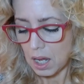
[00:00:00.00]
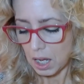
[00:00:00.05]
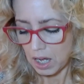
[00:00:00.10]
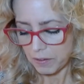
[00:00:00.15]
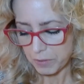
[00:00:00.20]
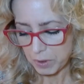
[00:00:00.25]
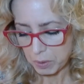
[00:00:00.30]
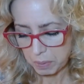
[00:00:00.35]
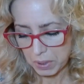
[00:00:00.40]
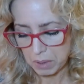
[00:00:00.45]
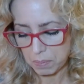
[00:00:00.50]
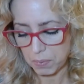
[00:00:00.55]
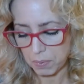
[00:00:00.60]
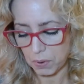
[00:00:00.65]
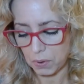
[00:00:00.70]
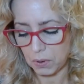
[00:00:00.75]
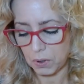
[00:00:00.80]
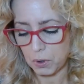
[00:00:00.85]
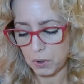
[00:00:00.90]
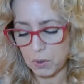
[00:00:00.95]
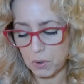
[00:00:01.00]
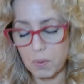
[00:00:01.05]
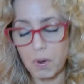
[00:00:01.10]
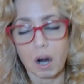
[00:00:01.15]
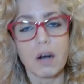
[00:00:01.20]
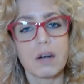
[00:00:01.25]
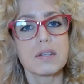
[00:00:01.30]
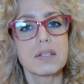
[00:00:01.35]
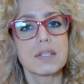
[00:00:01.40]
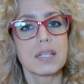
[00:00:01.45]
of the people who
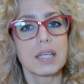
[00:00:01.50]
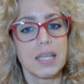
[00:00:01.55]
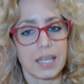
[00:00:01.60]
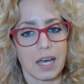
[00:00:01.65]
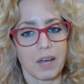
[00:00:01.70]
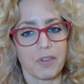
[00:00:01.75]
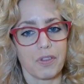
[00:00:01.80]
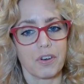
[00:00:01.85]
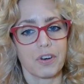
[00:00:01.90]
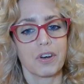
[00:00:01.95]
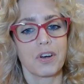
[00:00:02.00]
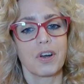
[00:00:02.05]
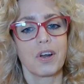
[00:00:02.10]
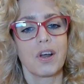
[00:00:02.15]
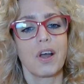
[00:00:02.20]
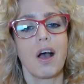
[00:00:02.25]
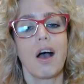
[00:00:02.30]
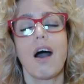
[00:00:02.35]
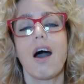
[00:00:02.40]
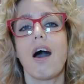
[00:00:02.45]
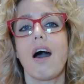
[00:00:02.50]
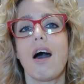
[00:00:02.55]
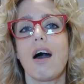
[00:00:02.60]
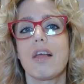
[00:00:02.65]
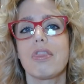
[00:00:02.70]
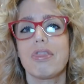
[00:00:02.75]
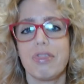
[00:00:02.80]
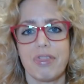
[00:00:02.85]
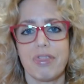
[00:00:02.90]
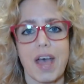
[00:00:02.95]
are together
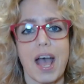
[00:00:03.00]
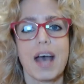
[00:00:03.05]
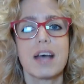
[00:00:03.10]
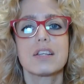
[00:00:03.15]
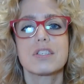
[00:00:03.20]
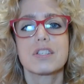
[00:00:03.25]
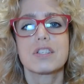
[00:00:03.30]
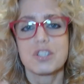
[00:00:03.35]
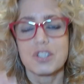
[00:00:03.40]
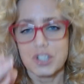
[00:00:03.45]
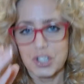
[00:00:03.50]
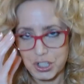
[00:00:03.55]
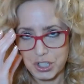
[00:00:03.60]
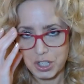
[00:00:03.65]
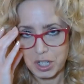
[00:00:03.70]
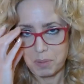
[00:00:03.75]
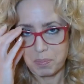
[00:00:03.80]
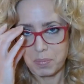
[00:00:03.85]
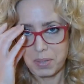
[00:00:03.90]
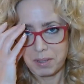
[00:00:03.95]
on that ship.